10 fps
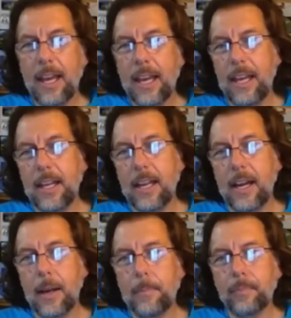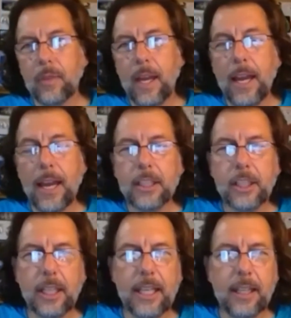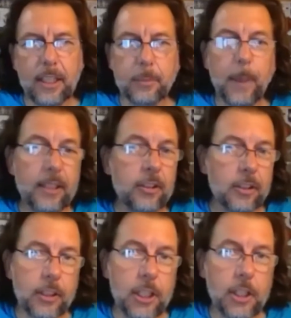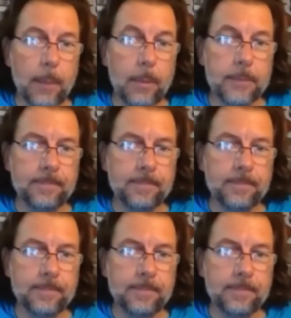And it's based on Sea Shepherd,